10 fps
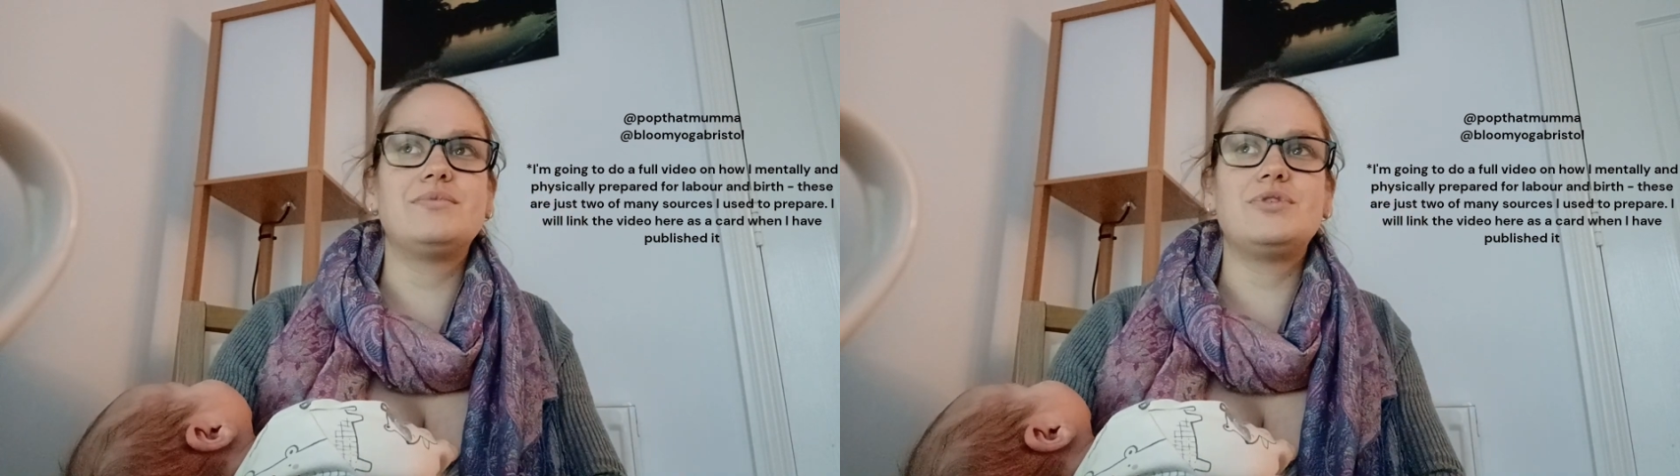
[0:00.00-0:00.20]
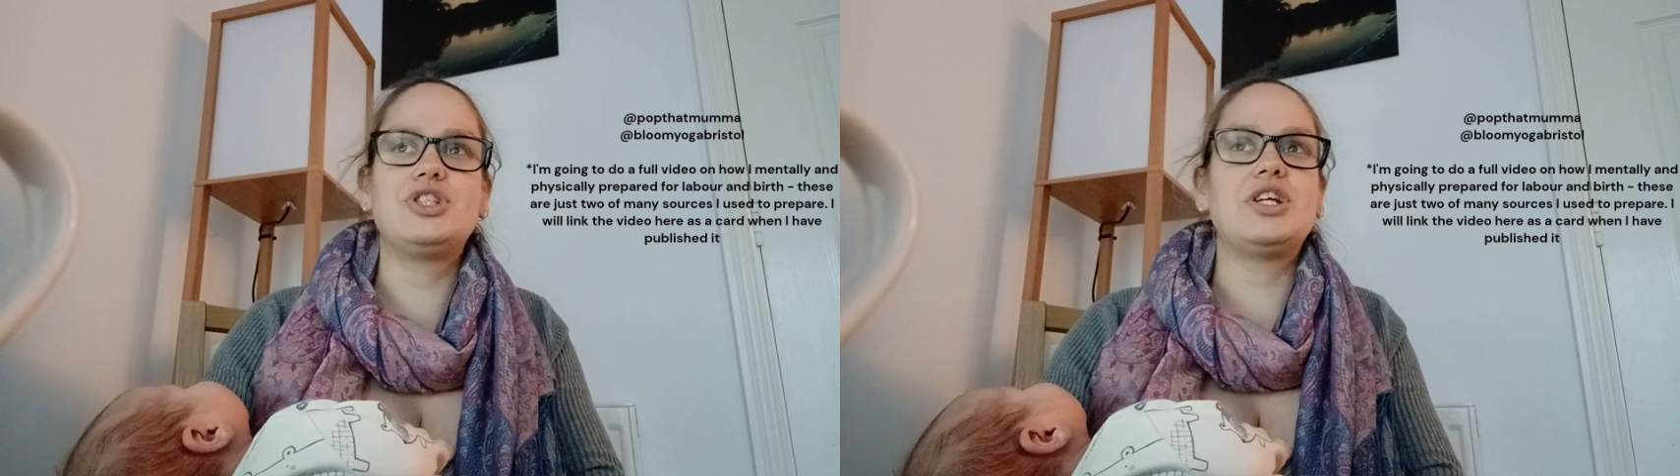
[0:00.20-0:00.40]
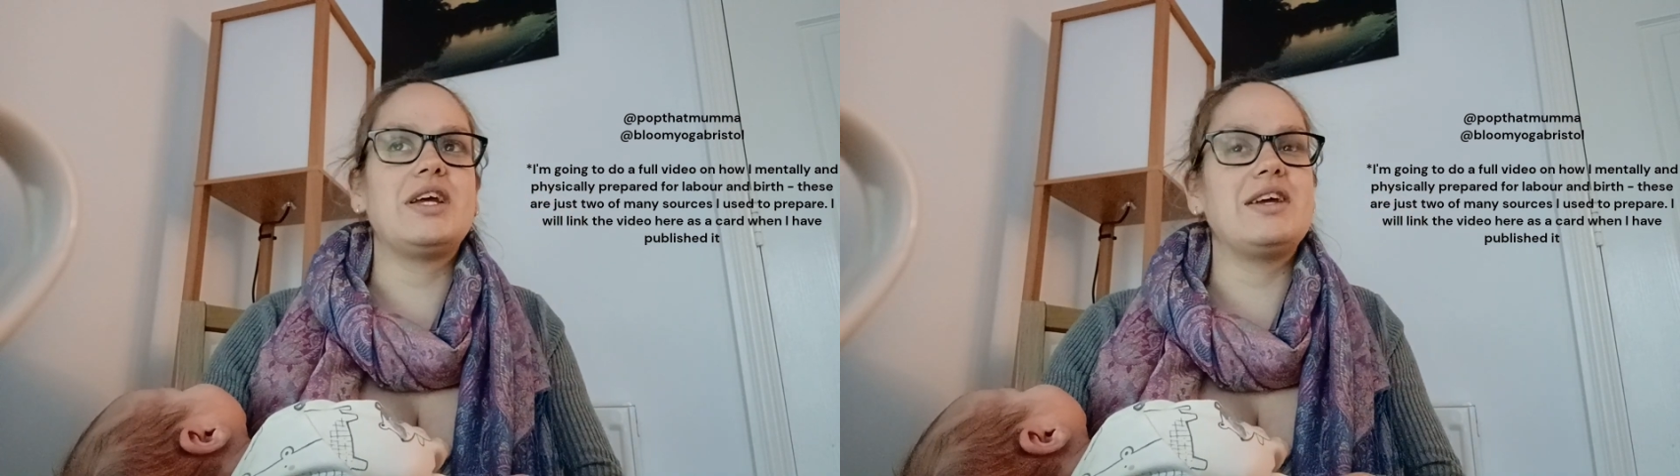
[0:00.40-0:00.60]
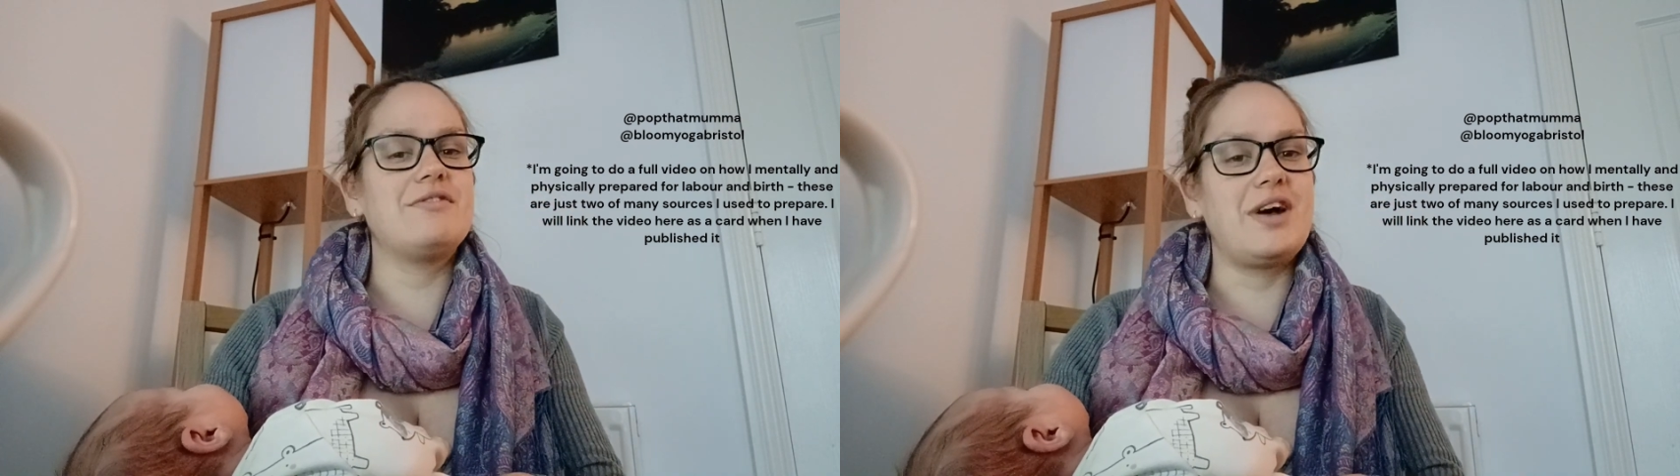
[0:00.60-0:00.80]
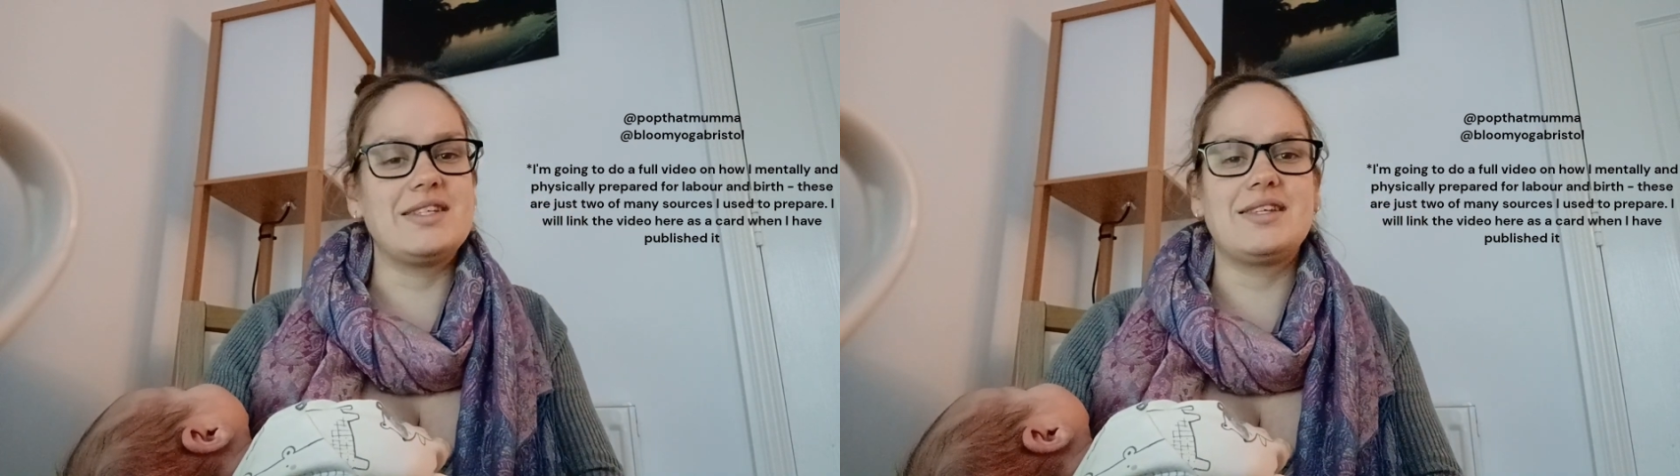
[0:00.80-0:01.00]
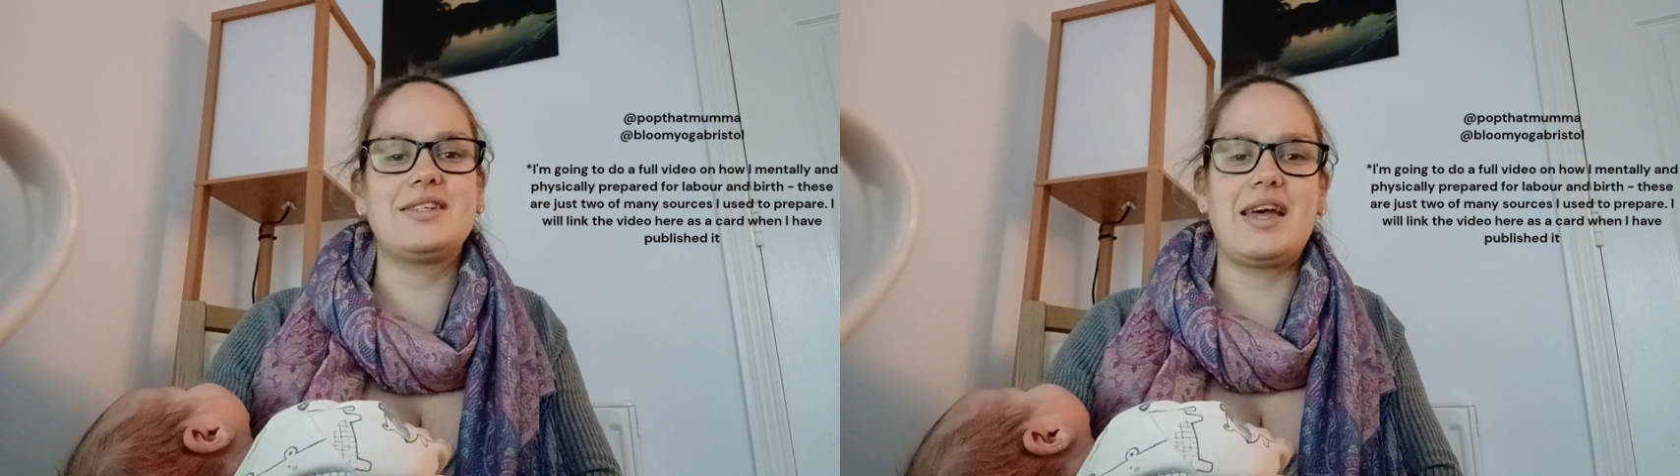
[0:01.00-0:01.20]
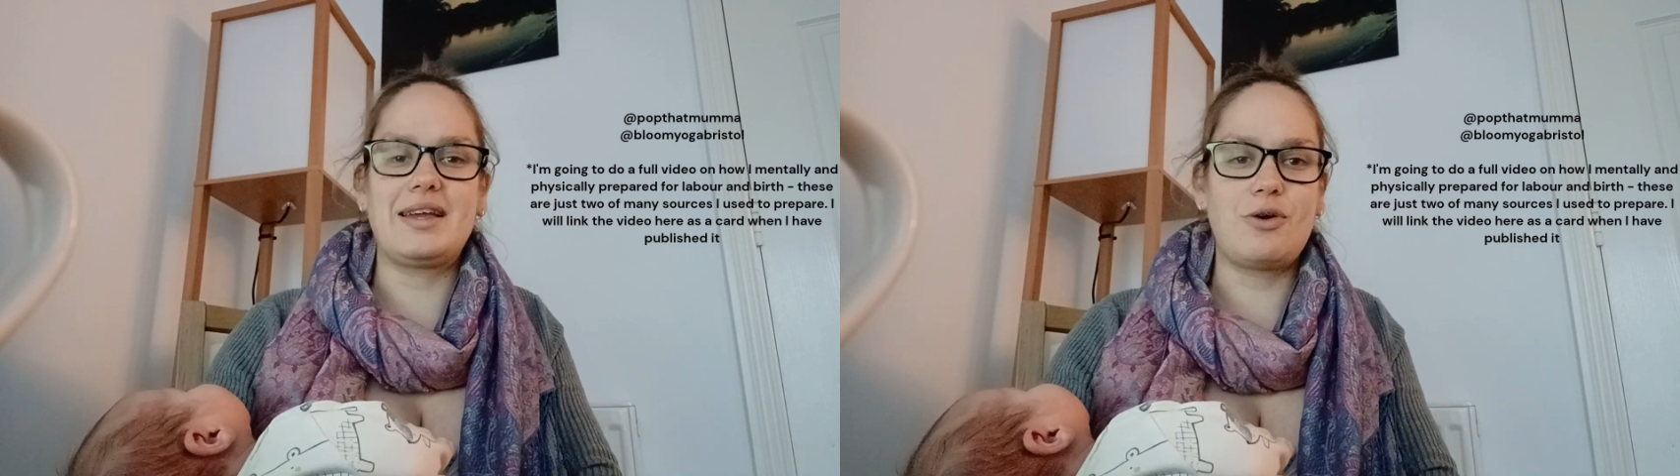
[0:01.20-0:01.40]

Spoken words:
She advises like